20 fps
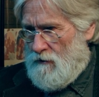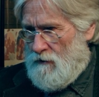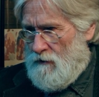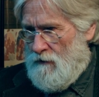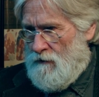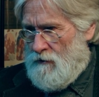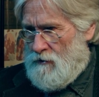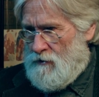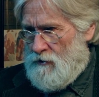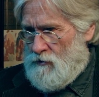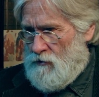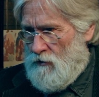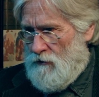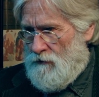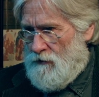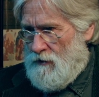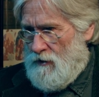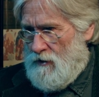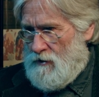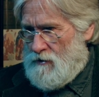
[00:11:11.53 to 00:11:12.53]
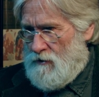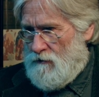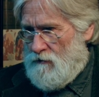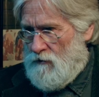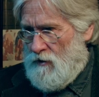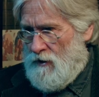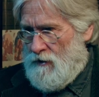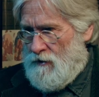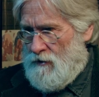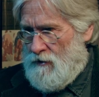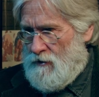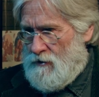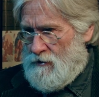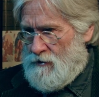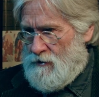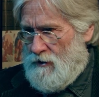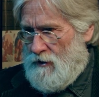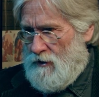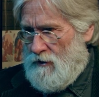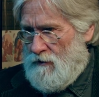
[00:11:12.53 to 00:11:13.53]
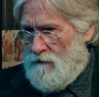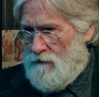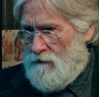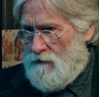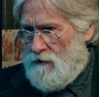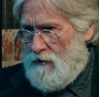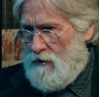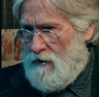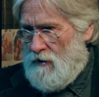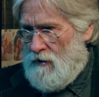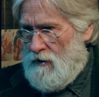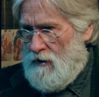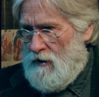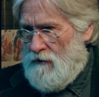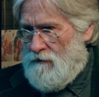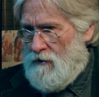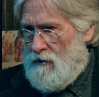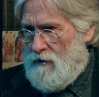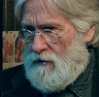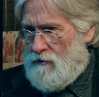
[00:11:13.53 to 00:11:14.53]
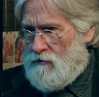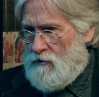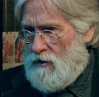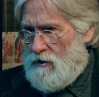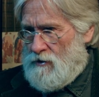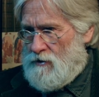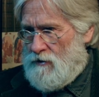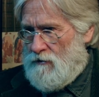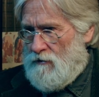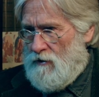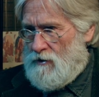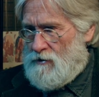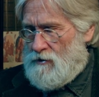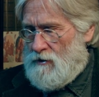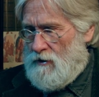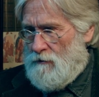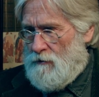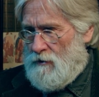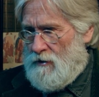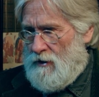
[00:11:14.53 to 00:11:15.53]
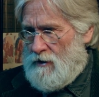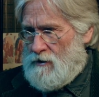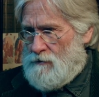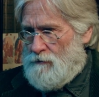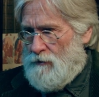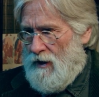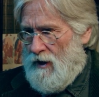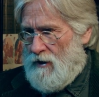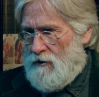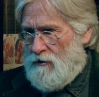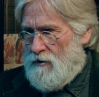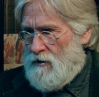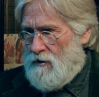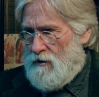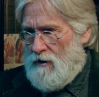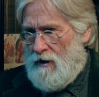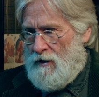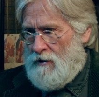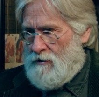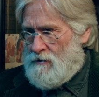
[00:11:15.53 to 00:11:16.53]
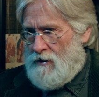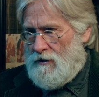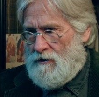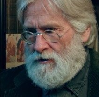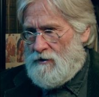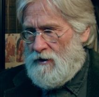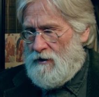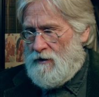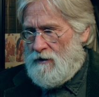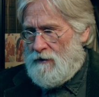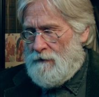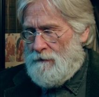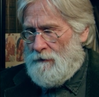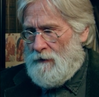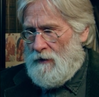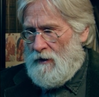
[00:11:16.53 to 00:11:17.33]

And th- this whole thing is a run in itself, and then it trucks across here. But that's patterning and it's entertaining.